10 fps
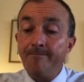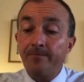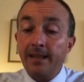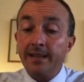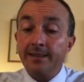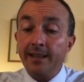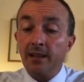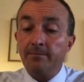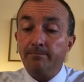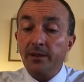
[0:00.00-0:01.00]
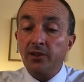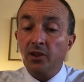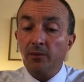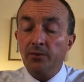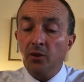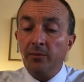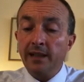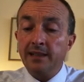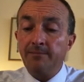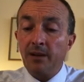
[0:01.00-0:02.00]
And Dylan Bishop,
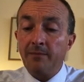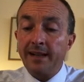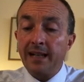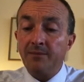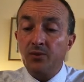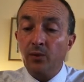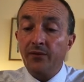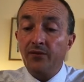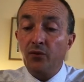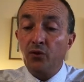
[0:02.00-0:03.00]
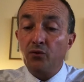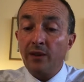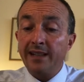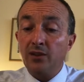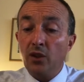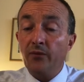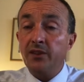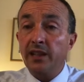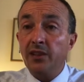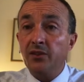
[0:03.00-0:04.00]
nominated by Madame Swift for great
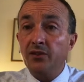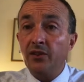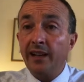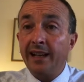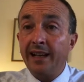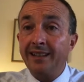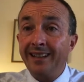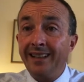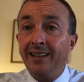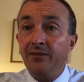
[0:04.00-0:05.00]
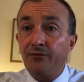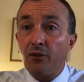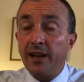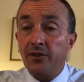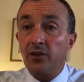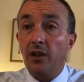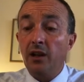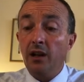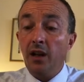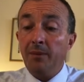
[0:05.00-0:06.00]
conversations that they had in French
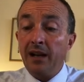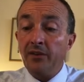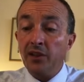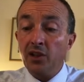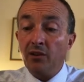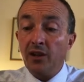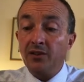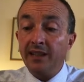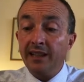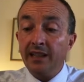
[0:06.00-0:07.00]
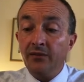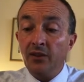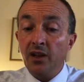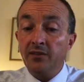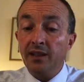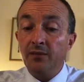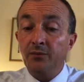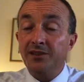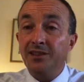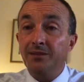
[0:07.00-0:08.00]
about the Euros, even though Dylan
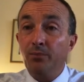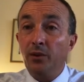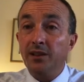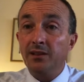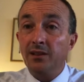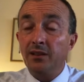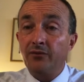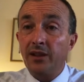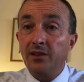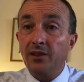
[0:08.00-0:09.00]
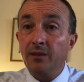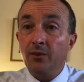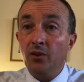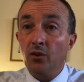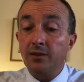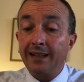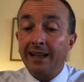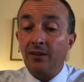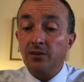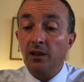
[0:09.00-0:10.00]
was disappointed that the French team were knocked
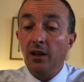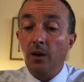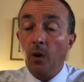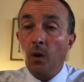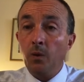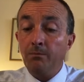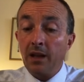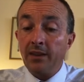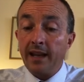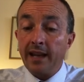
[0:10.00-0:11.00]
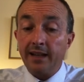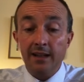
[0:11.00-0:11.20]
out on Monday.